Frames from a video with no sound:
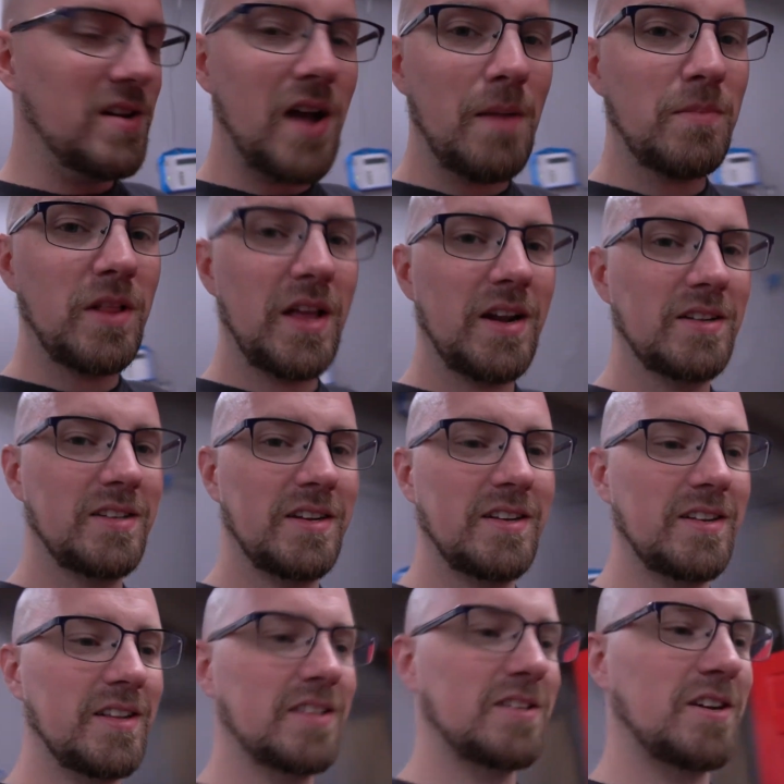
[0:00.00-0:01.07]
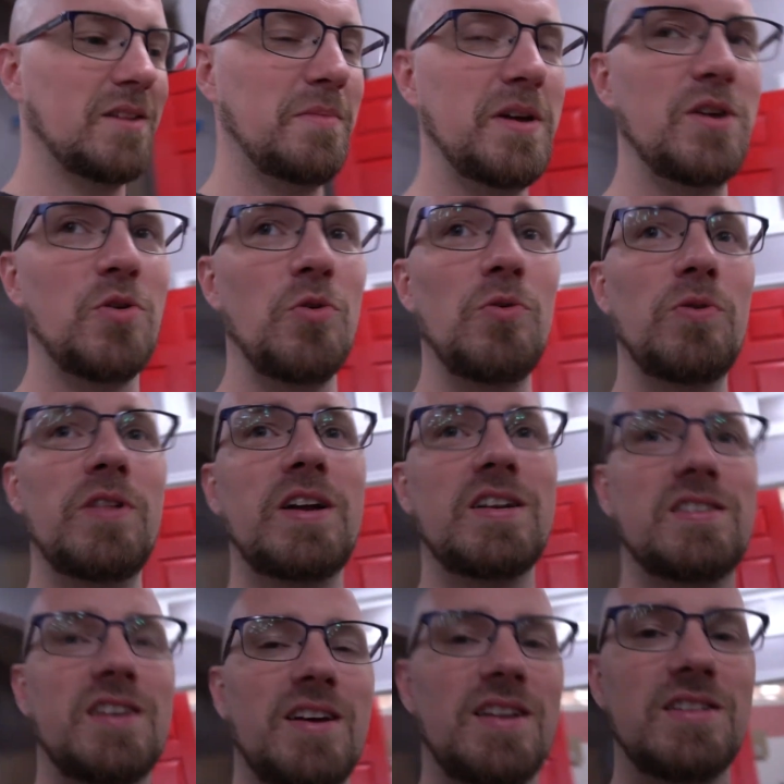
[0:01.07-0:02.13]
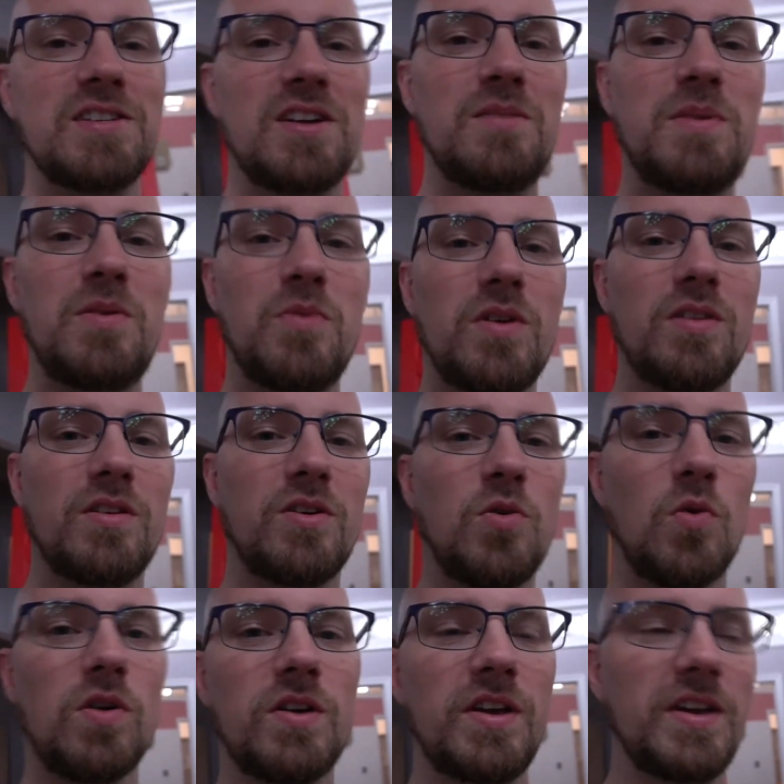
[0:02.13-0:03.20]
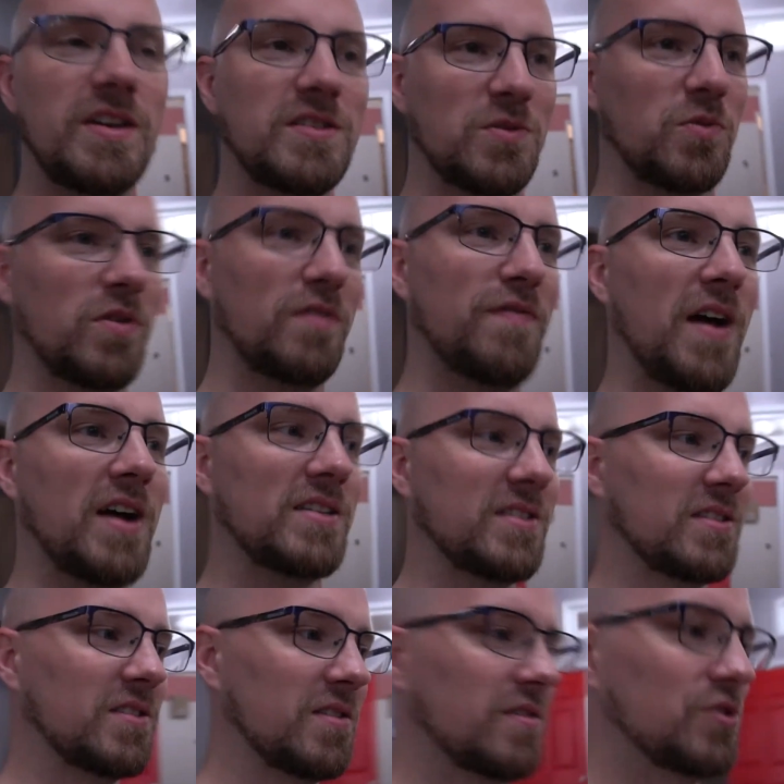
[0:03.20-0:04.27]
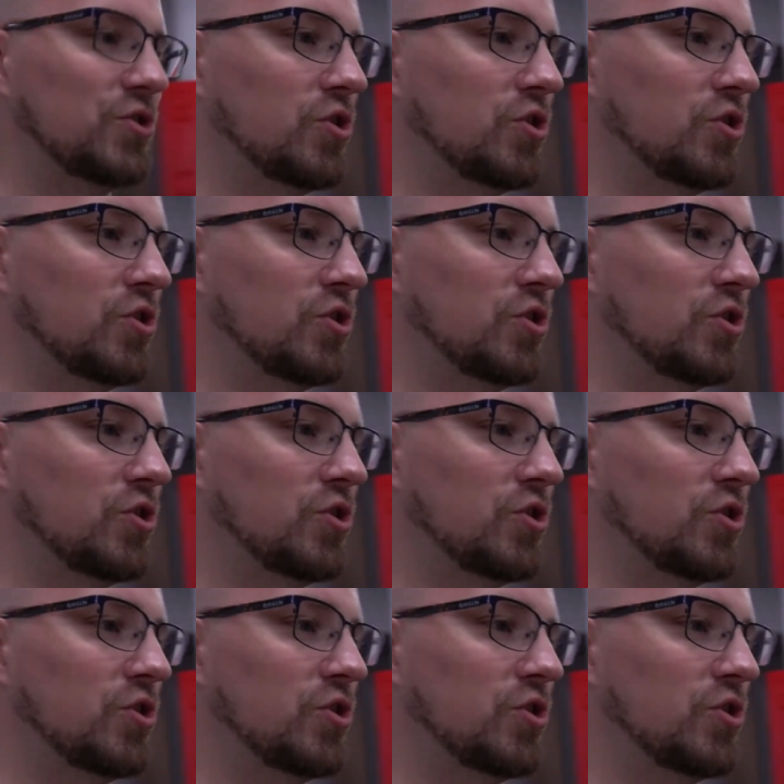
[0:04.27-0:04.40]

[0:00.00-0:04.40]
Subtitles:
I'm glad I did it. It's going to be cool. Like I said, it's going to be one of the quirky sort of facets of the